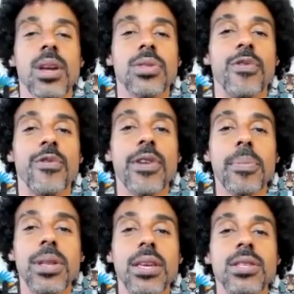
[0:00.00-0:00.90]
the
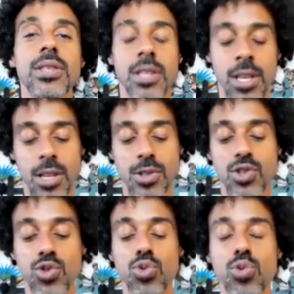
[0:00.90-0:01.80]
feminine
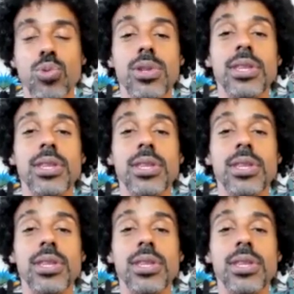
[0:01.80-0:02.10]
to